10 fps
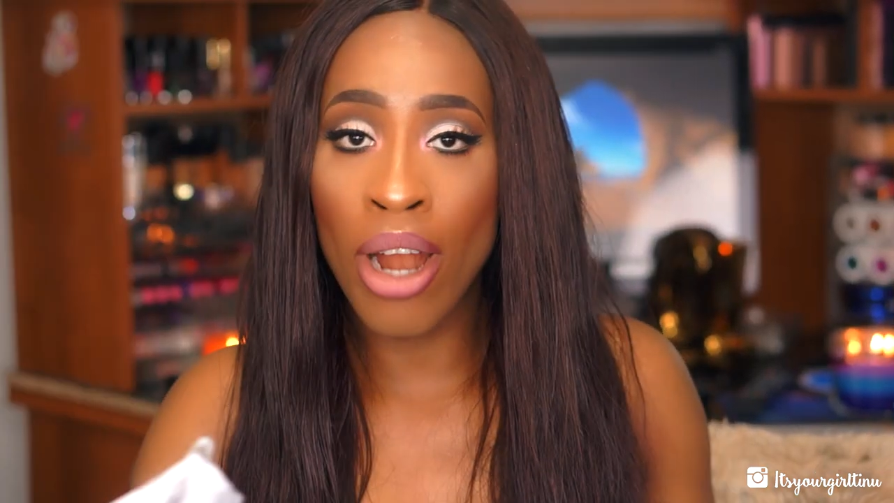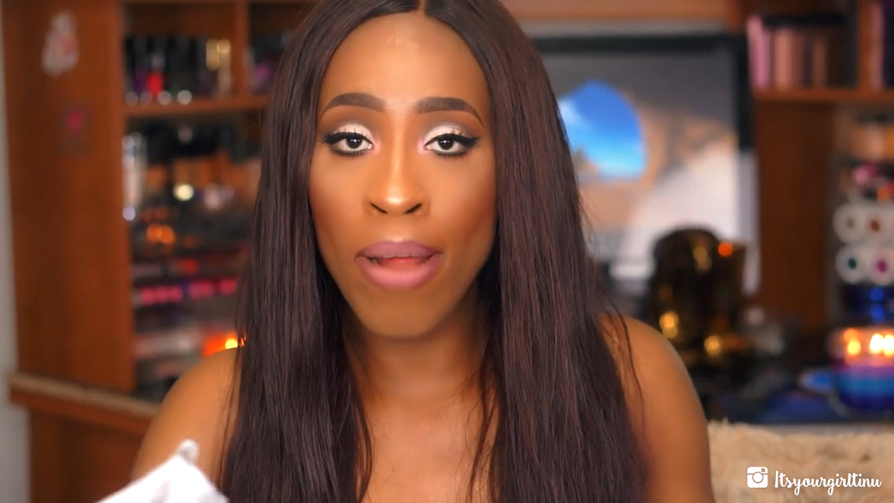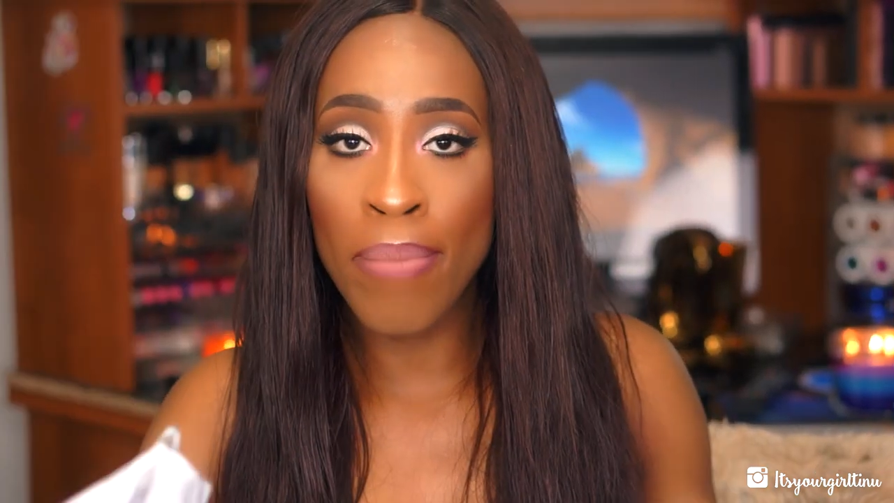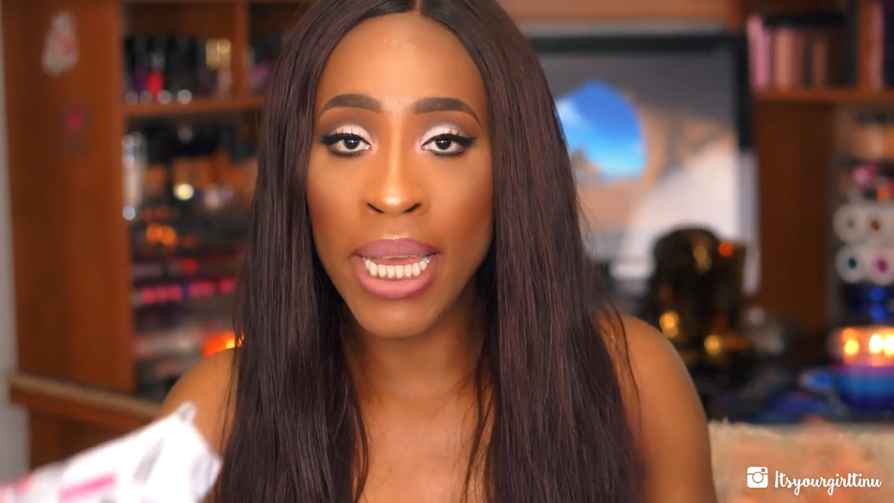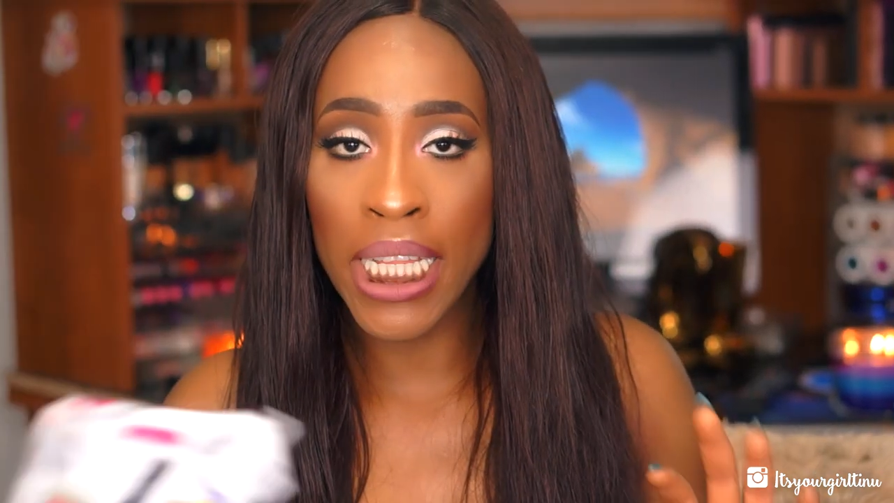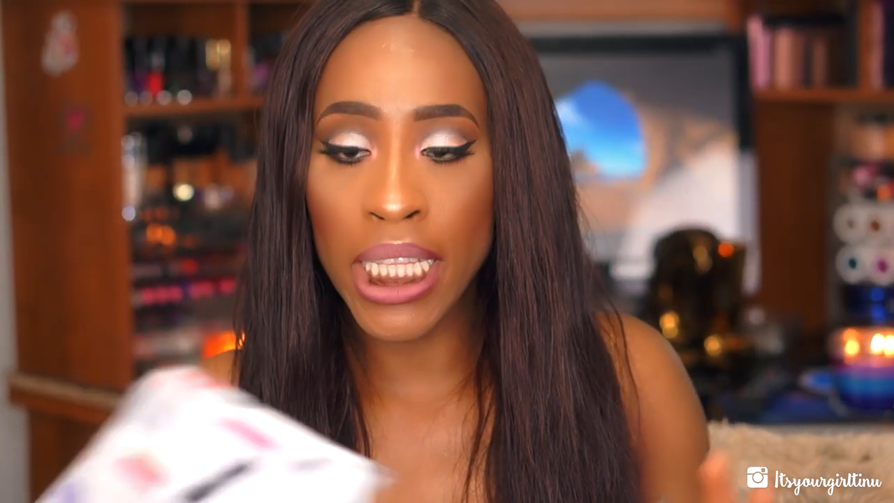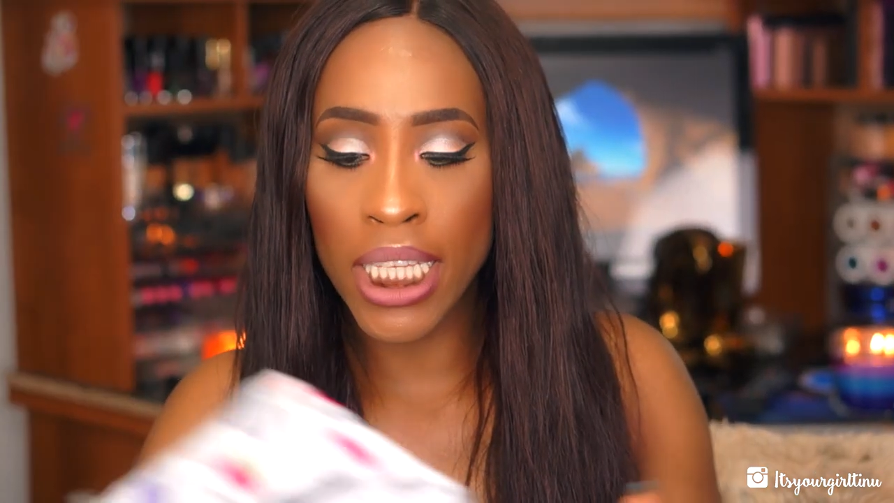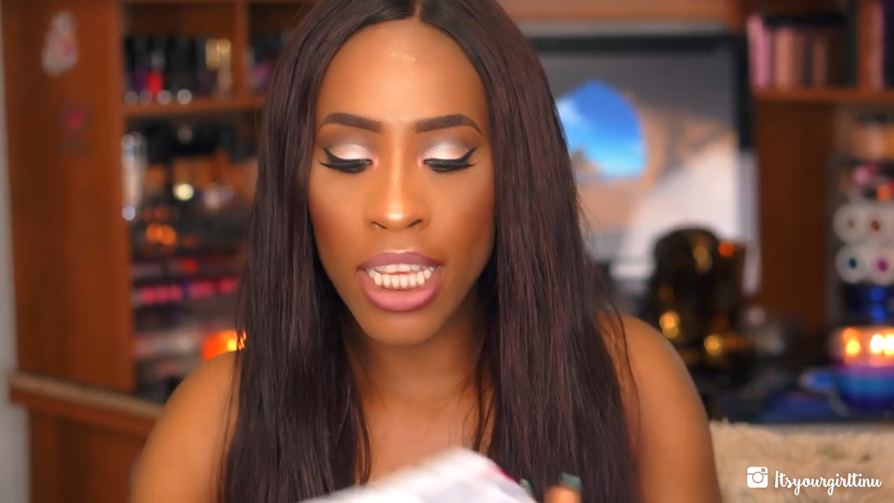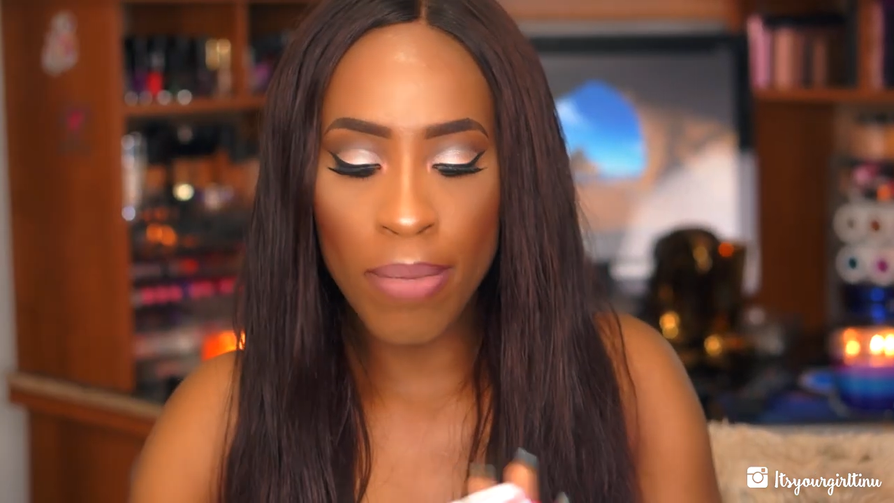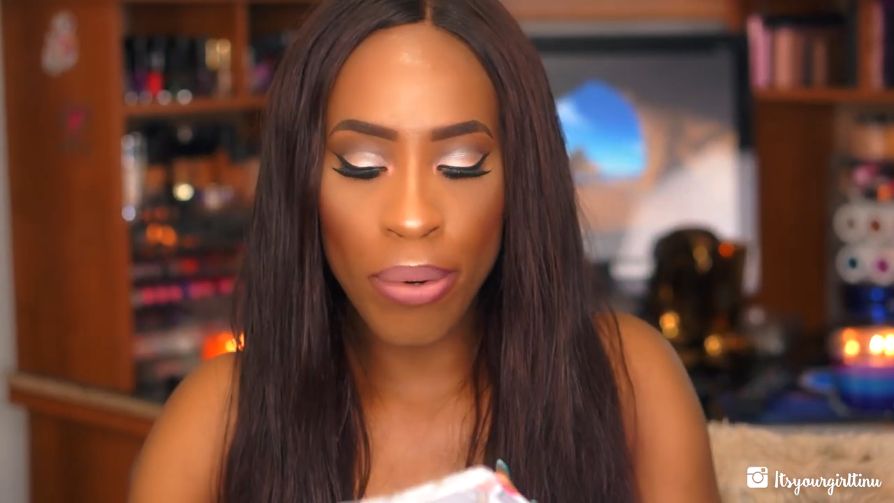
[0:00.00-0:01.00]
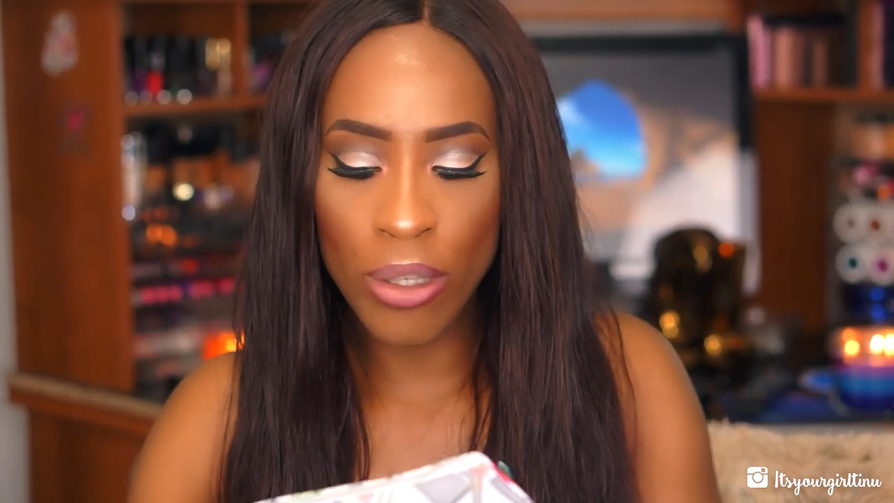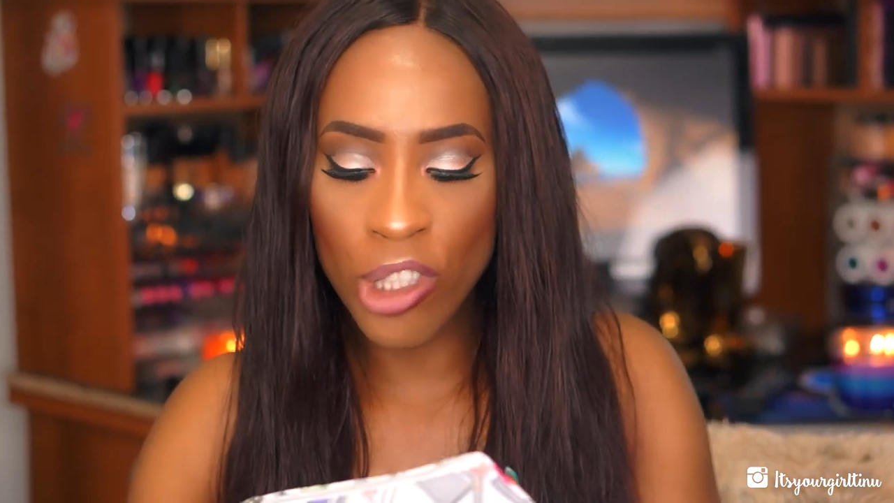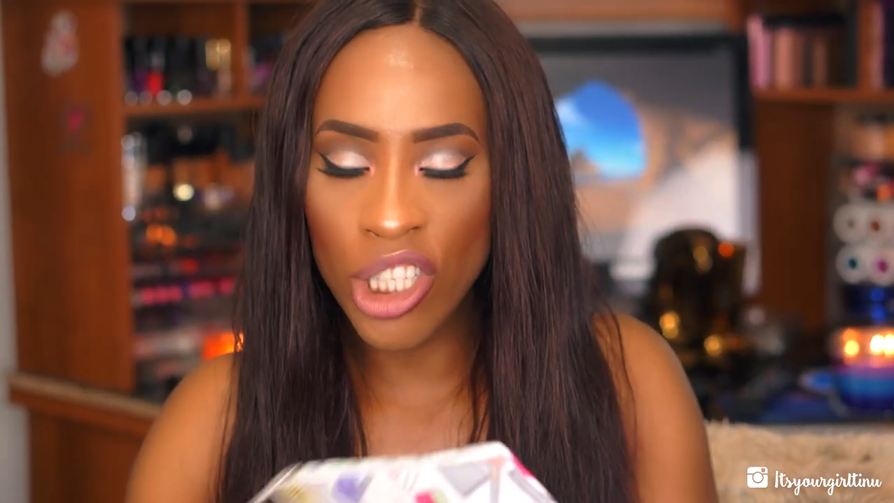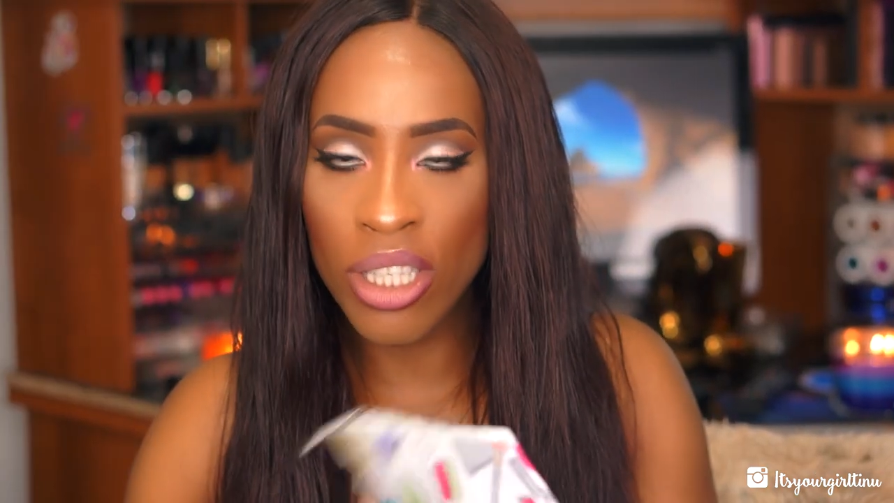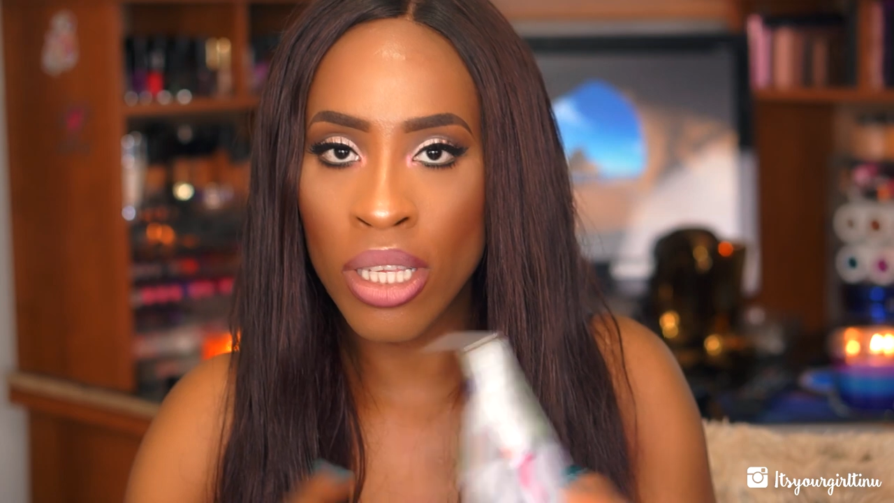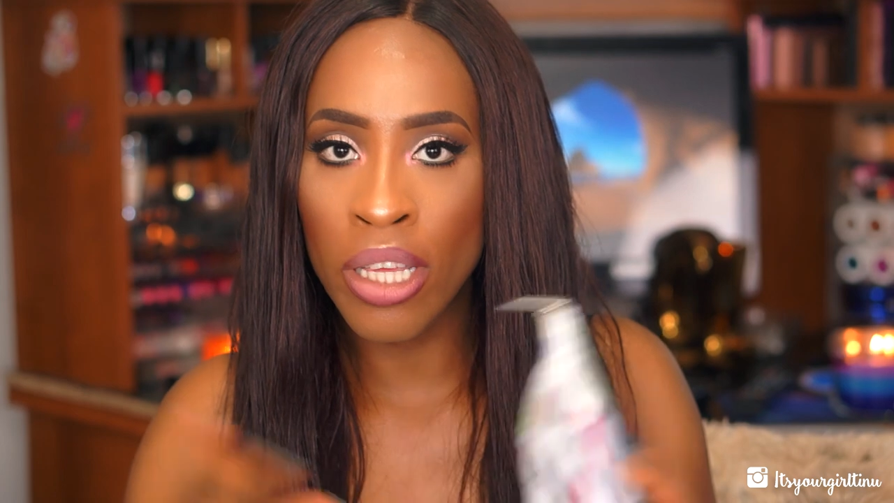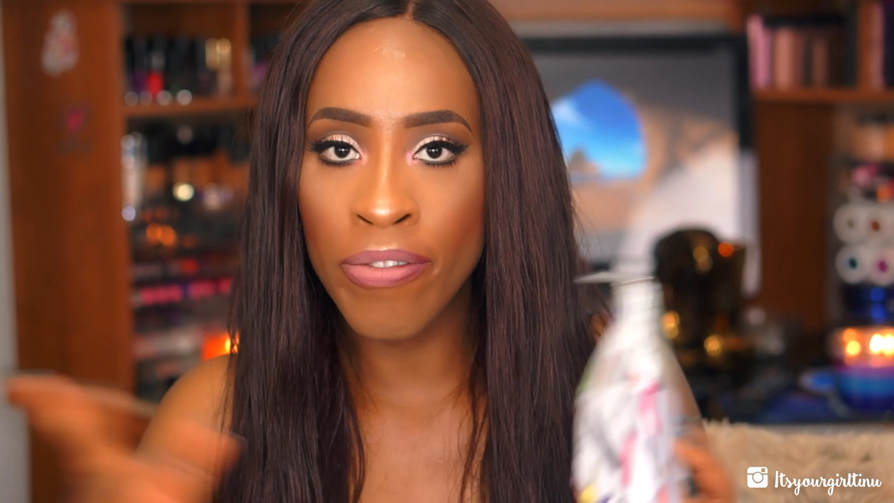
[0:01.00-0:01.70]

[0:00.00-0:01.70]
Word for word: brought my Clinique purchase,